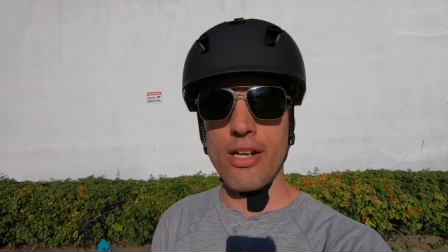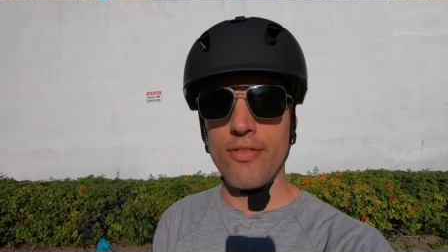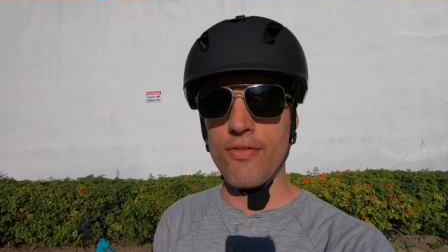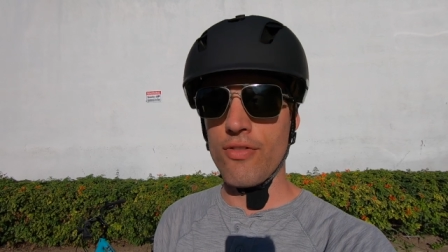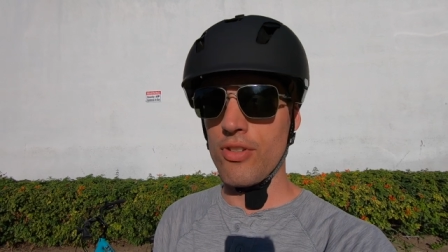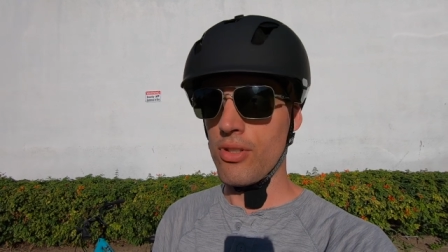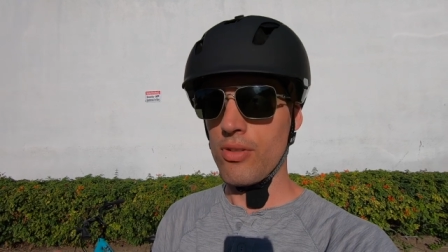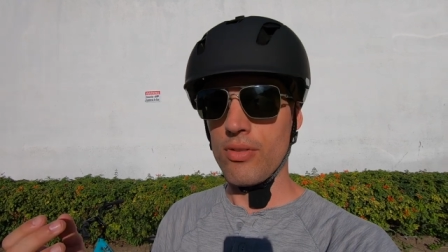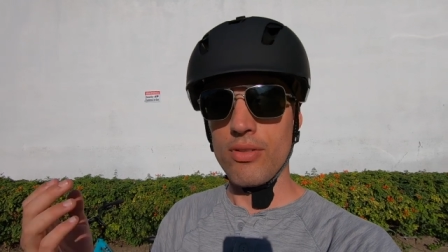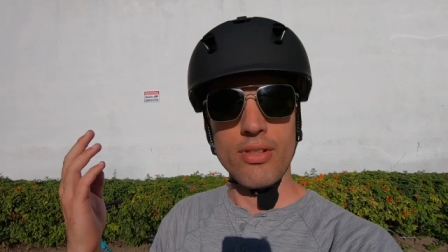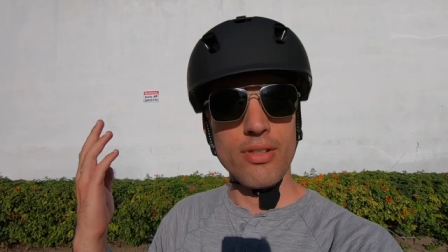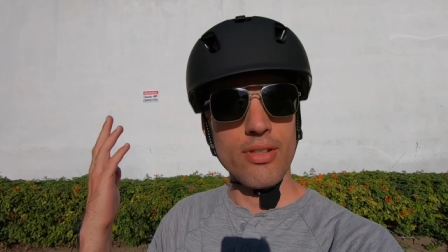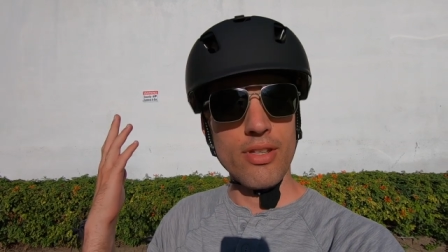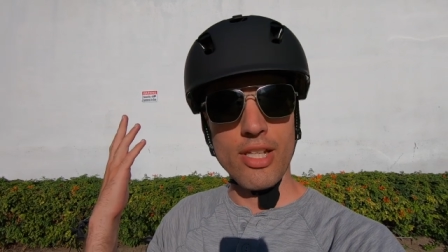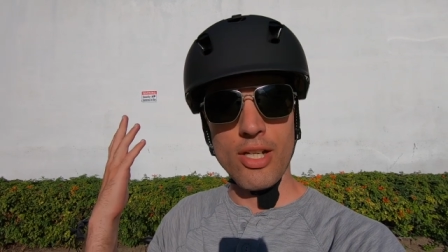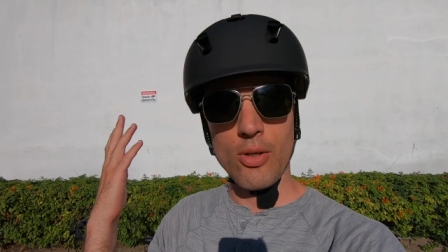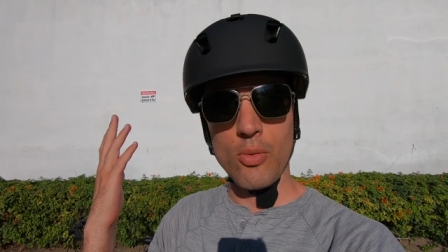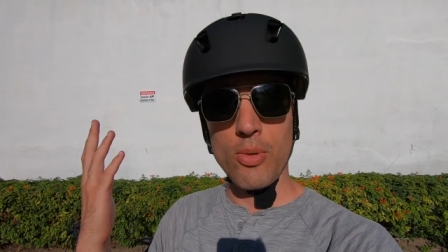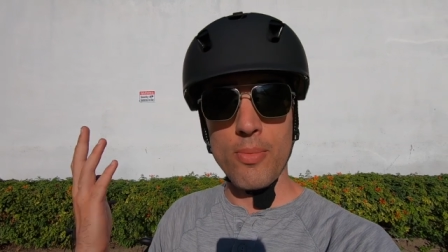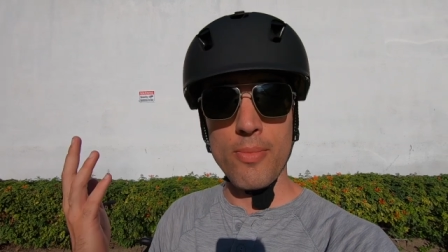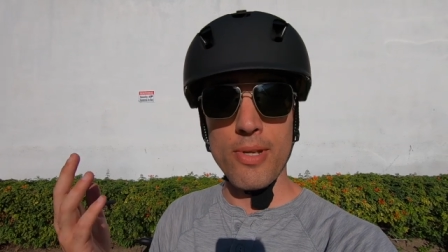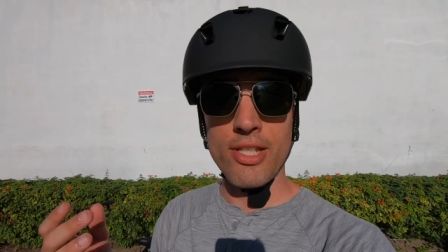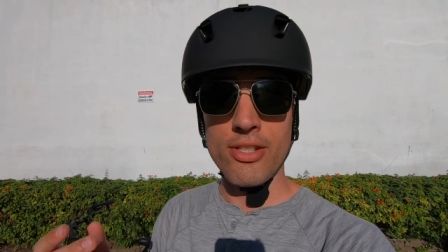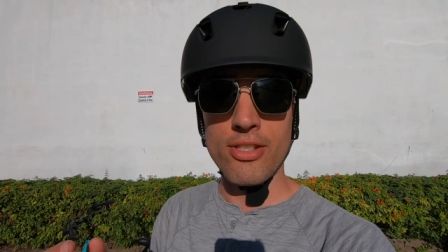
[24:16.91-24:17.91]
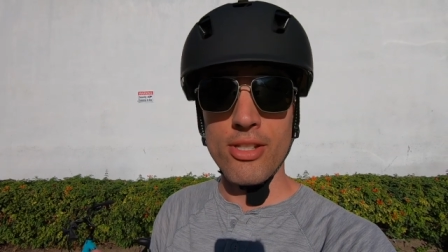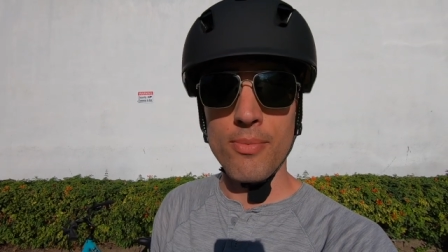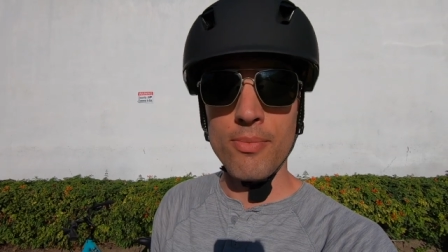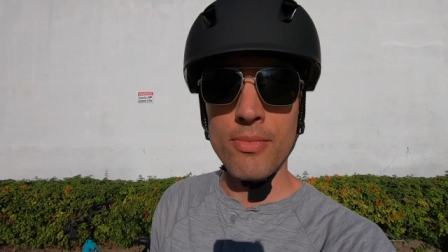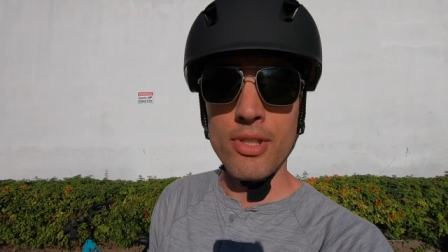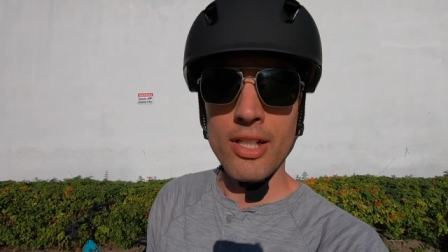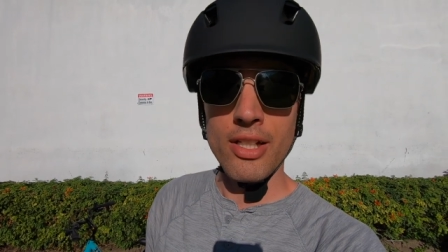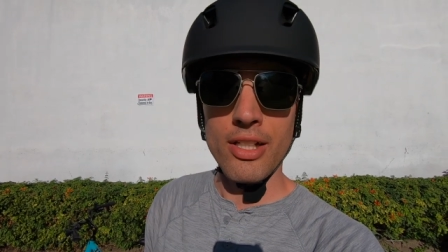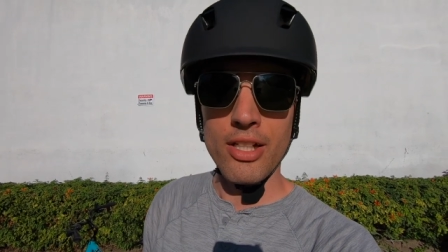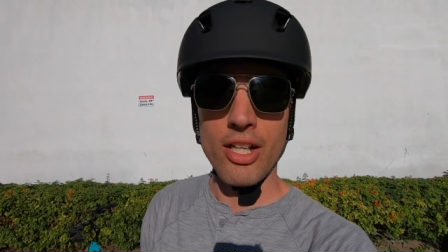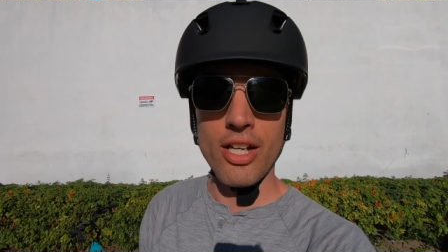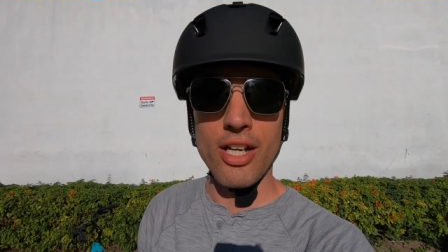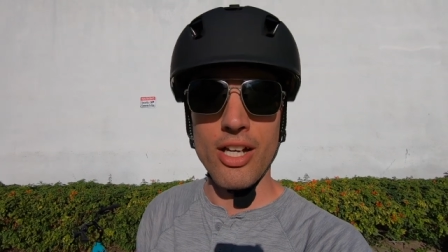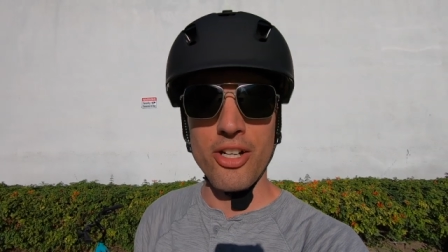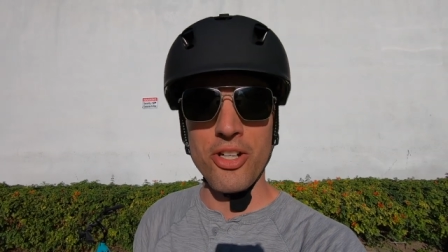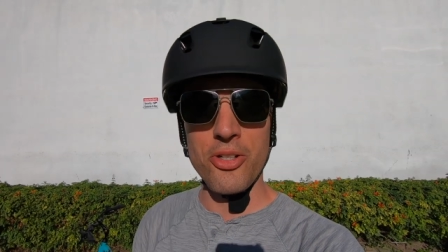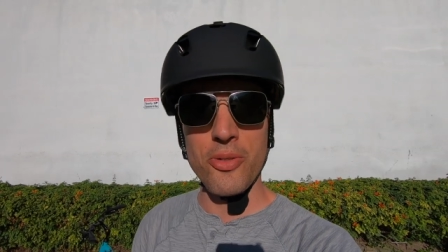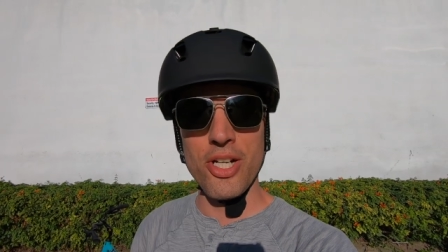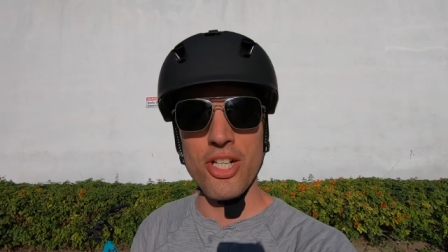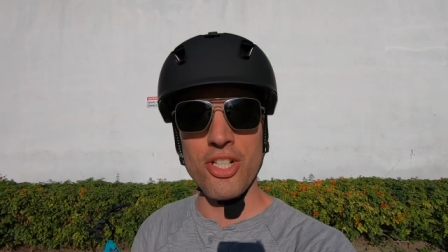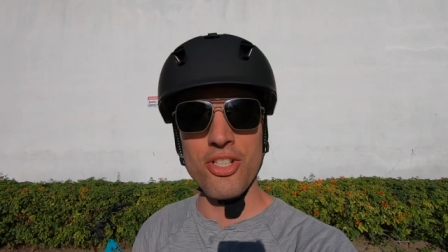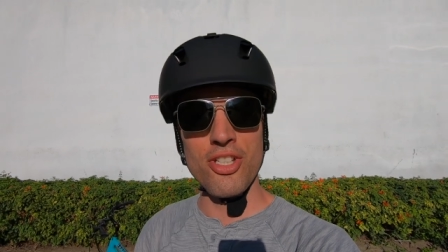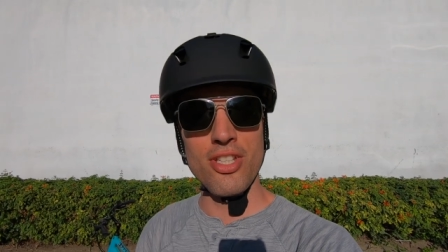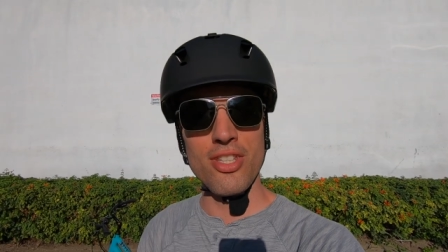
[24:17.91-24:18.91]
If you think we missed something and you got a
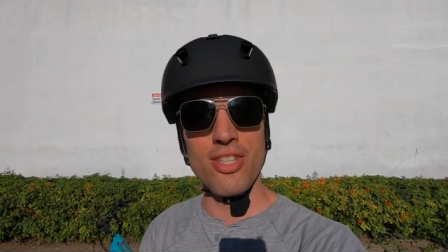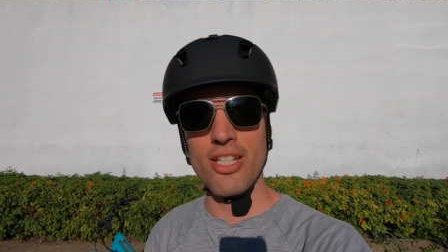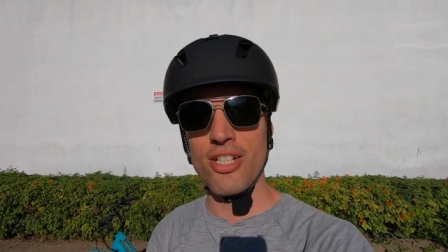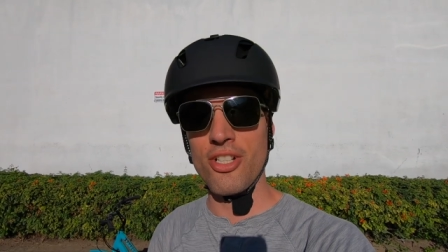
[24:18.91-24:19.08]
question,